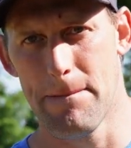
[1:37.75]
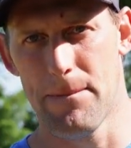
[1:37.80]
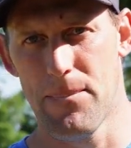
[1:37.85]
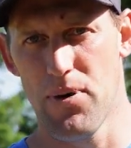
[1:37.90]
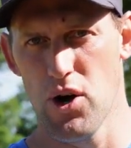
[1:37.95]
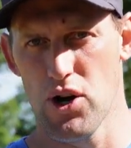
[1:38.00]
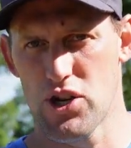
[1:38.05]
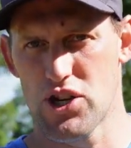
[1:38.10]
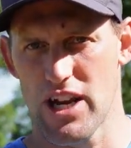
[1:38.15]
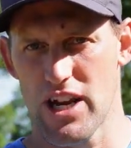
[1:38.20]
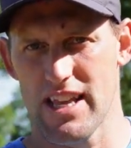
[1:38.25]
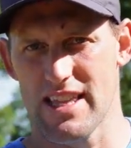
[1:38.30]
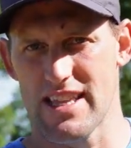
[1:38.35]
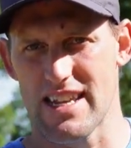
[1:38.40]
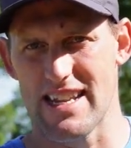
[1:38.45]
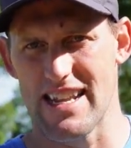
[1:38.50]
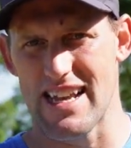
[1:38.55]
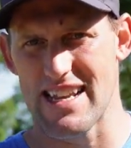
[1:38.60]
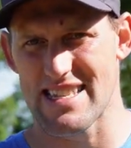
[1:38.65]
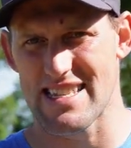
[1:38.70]
pushing the
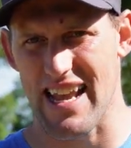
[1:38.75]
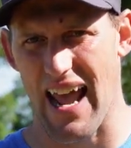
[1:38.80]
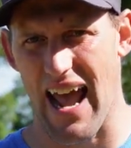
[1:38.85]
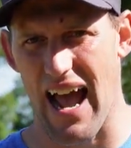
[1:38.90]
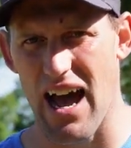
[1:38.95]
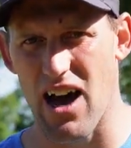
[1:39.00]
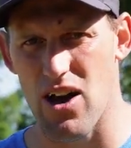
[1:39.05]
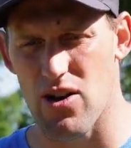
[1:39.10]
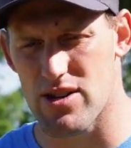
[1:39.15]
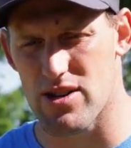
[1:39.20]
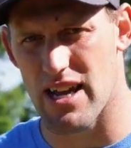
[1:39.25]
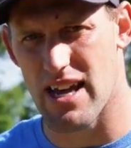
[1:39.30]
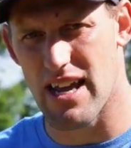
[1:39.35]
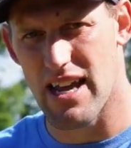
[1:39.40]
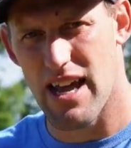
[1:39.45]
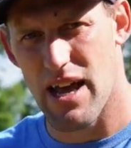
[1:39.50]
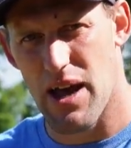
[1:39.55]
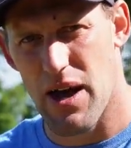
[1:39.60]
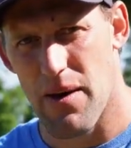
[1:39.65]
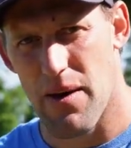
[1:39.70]
disc out,
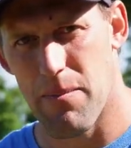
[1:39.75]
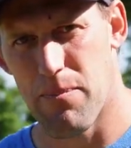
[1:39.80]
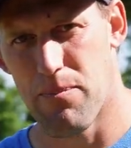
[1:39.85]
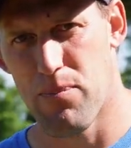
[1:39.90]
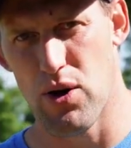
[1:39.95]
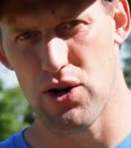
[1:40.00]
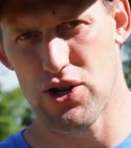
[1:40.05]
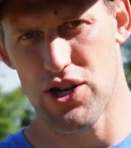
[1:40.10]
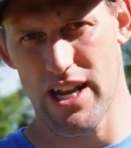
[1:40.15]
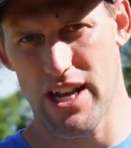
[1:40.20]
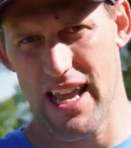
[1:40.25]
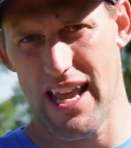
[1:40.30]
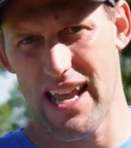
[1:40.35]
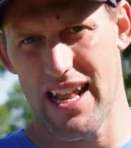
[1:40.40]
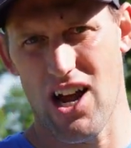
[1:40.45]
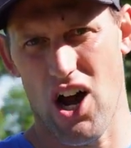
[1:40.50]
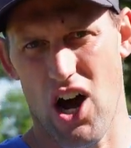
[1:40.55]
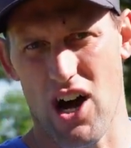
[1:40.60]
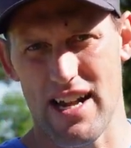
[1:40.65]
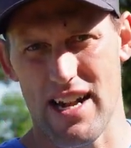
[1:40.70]
pushing it
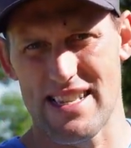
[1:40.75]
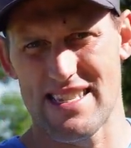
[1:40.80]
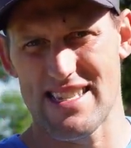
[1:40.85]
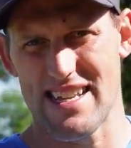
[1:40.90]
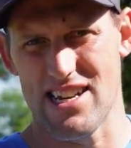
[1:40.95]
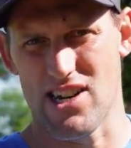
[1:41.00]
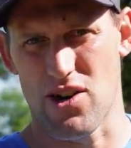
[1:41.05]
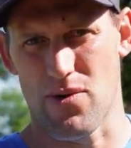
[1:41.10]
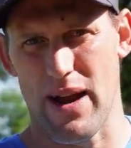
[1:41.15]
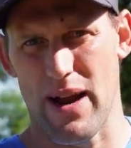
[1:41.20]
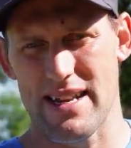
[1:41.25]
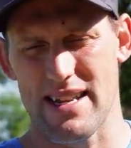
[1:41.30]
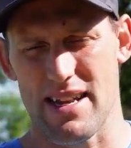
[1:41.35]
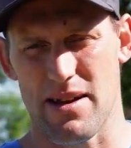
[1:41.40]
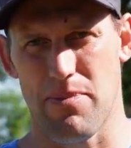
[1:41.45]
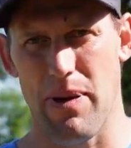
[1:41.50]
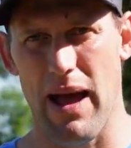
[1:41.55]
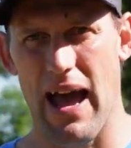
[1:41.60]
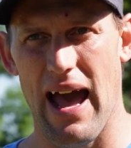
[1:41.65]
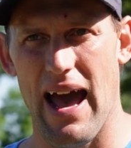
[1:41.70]
on its
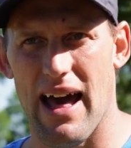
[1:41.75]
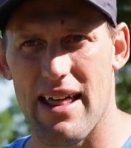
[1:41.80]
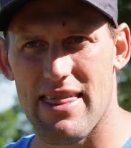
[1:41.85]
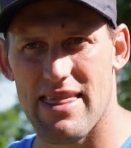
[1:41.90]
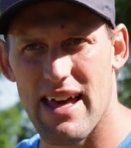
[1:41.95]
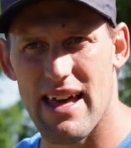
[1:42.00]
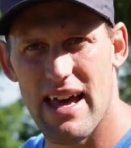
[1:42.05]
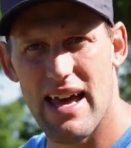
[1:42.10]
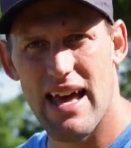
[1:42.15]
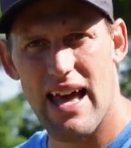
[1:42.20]
directed path.